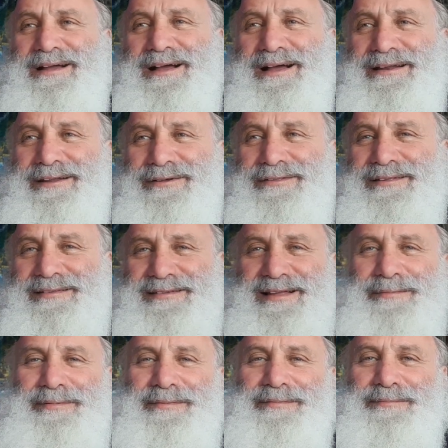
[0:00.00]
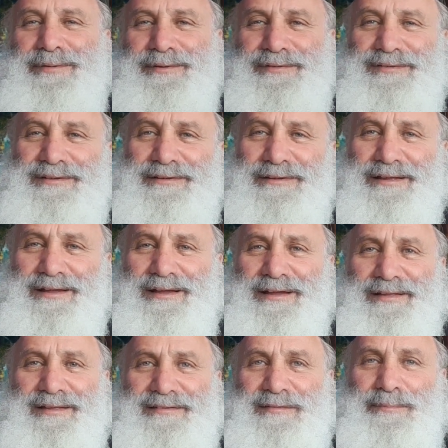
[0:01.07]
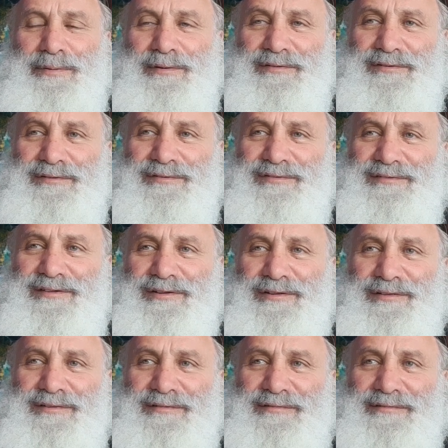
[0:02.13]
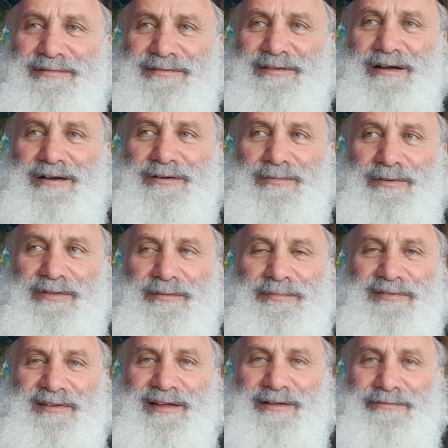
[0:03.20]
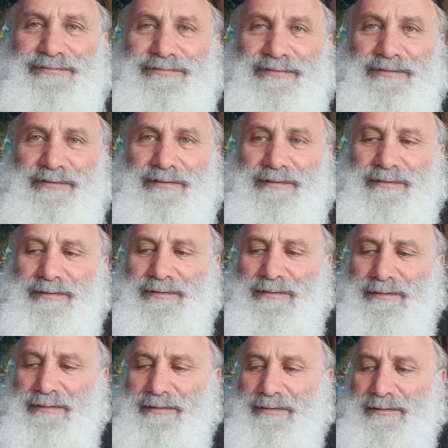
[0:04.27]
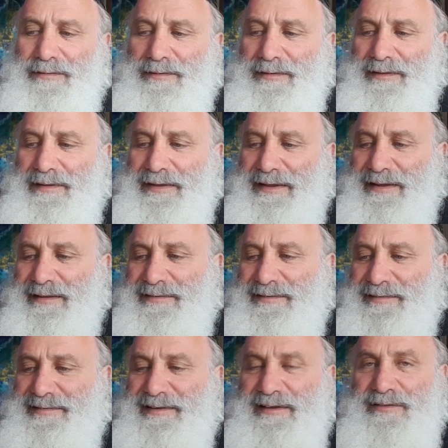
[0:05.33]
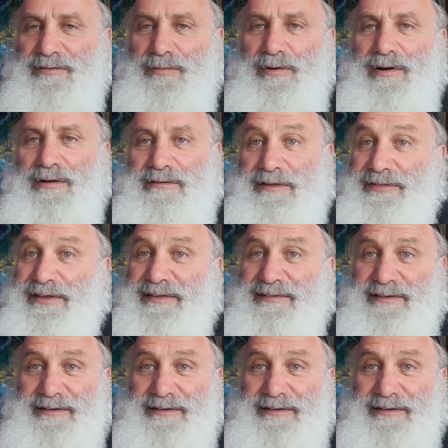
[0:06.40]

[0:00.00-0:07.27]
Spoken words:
I know this type of person. This is a person who's still stuck with himself. He doesn't see the world. He thinks